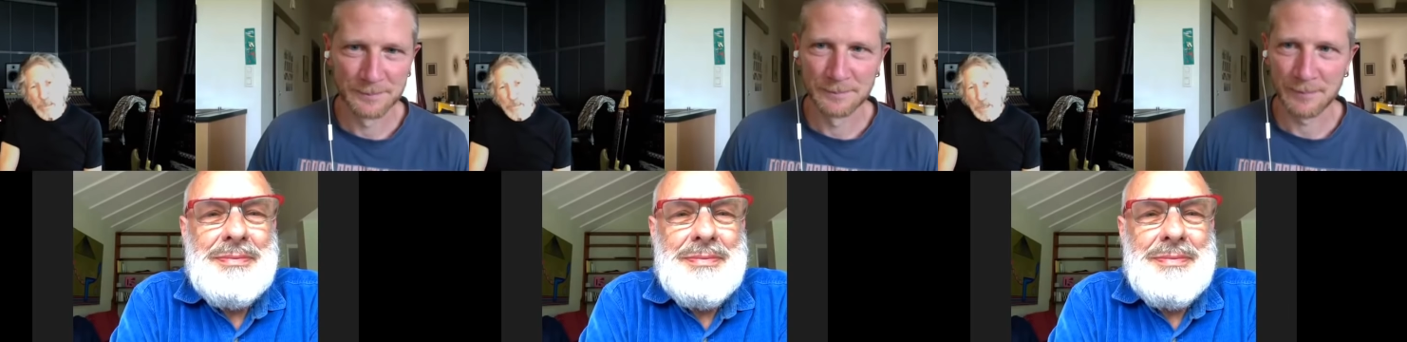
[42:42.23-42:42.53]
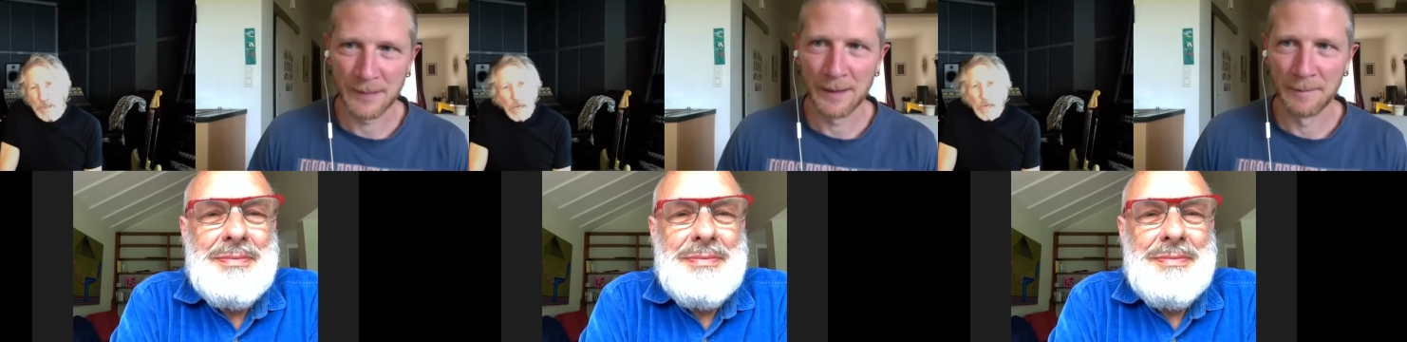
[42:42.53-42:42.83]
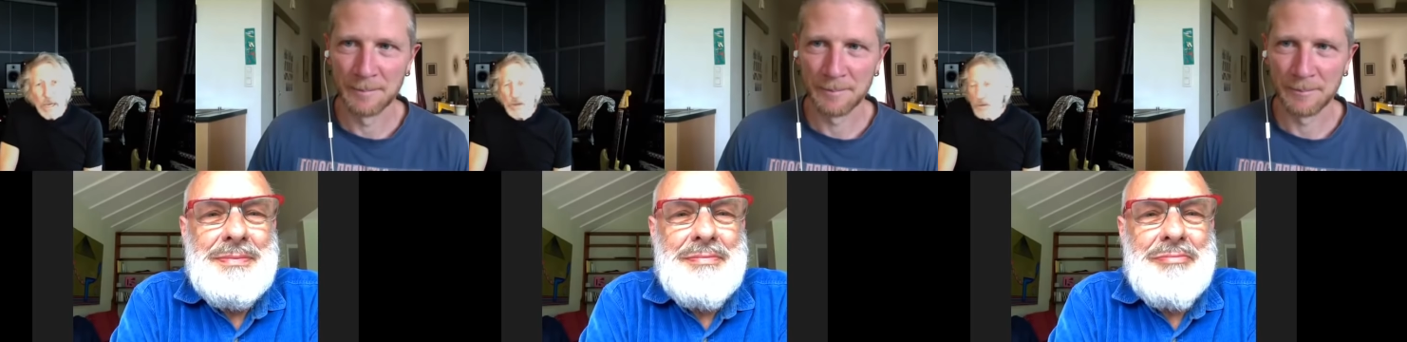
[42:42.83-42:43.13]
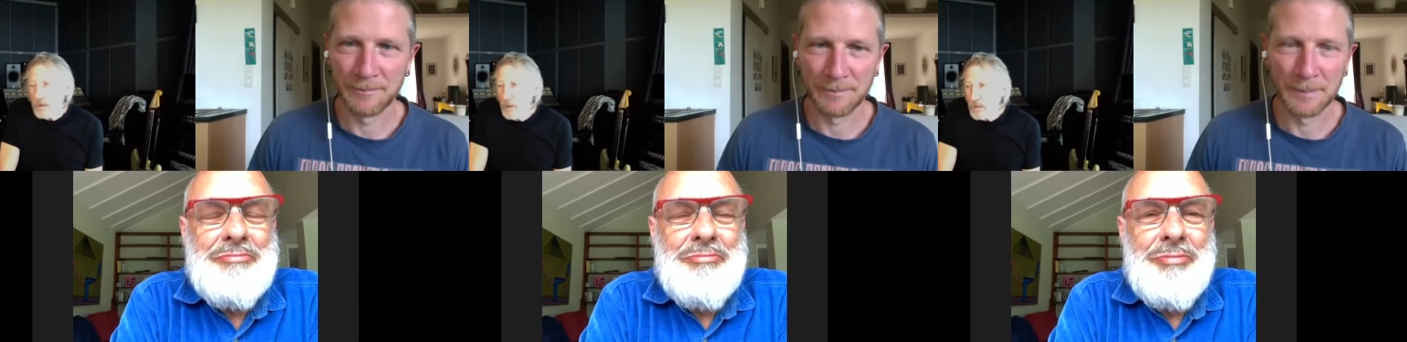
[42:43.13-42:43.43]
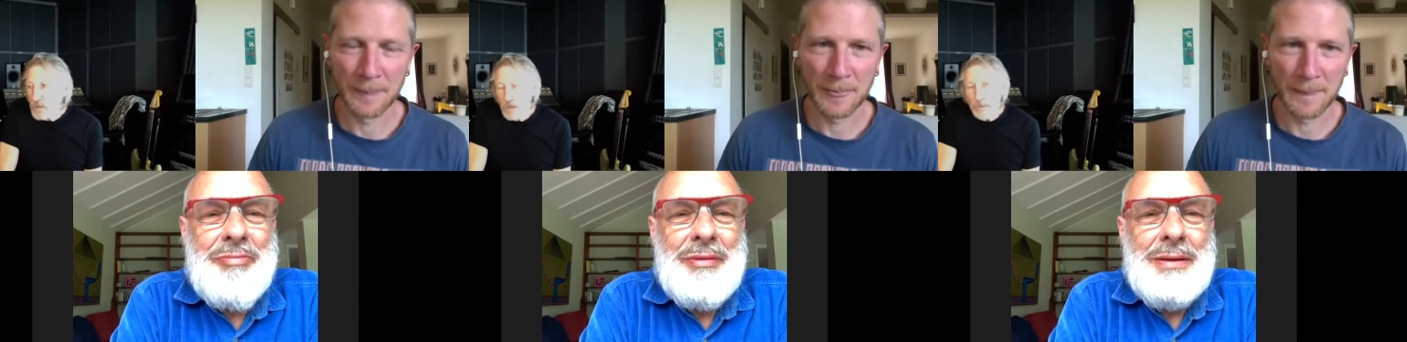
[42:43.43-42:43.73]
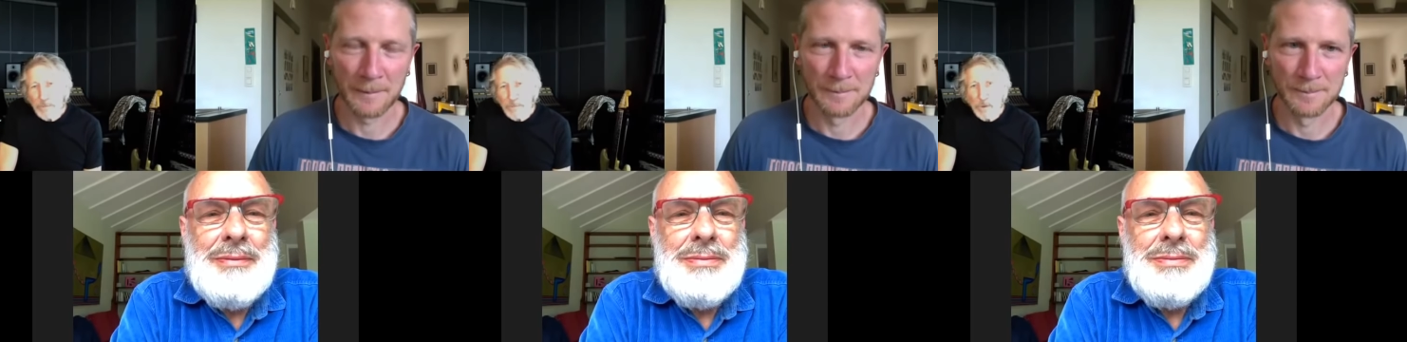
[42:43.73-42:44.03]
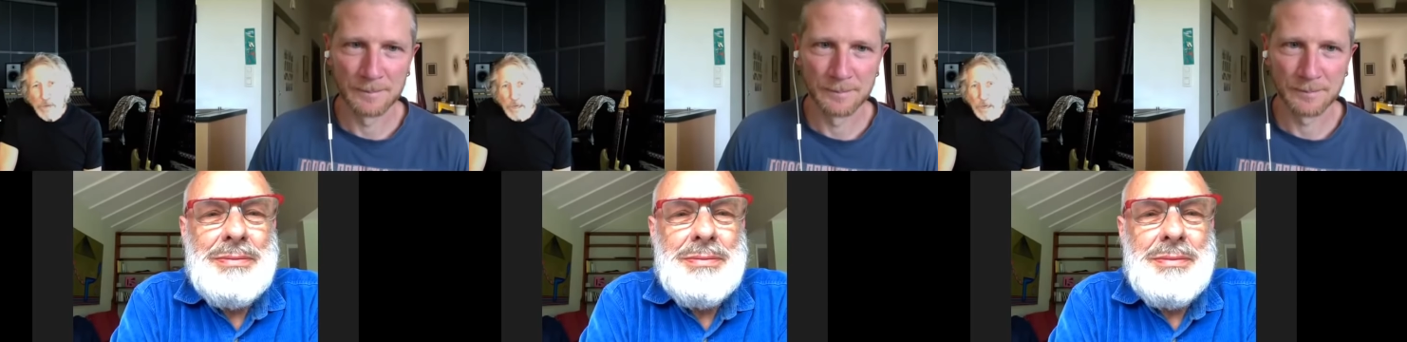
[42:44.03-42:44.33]
Speaker 1: but yeah. you know, at a certain
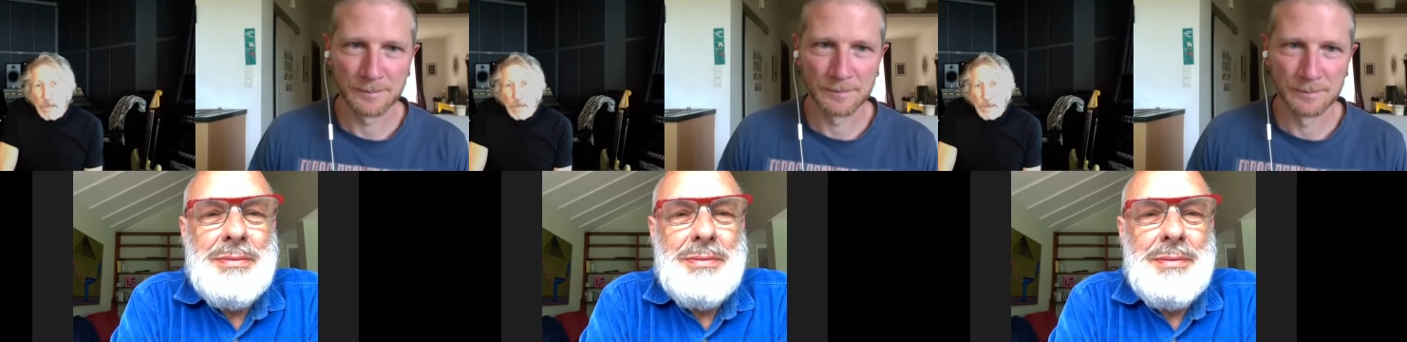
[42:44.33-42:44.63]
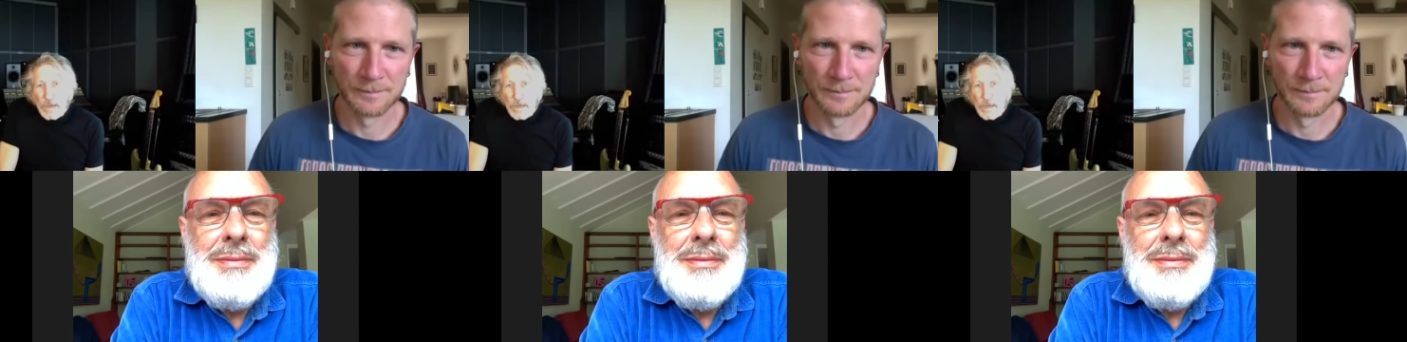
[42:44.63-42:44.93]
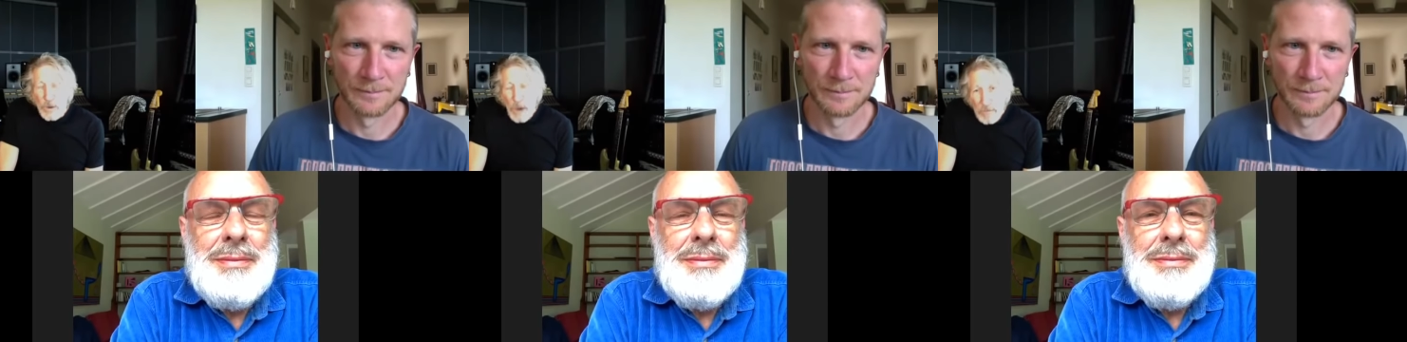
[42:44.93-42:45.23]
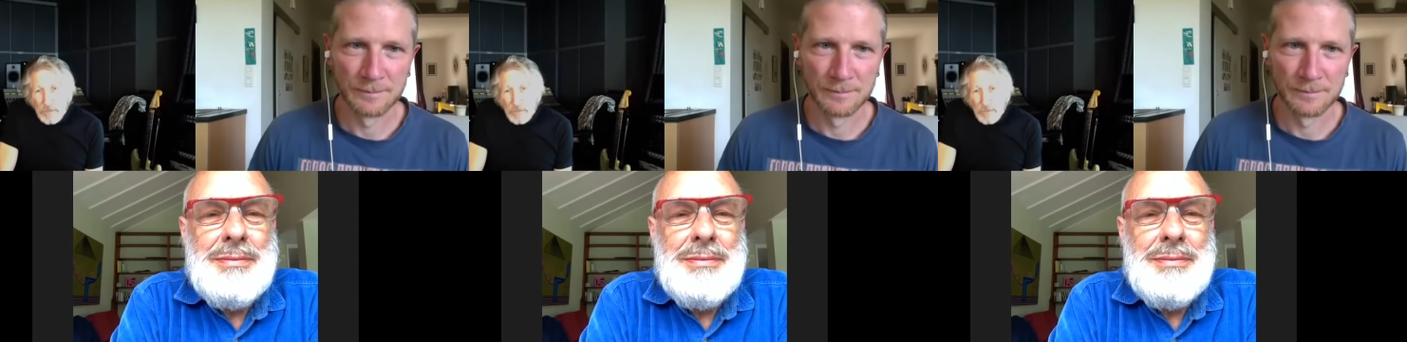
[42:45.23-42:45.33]
point, you have to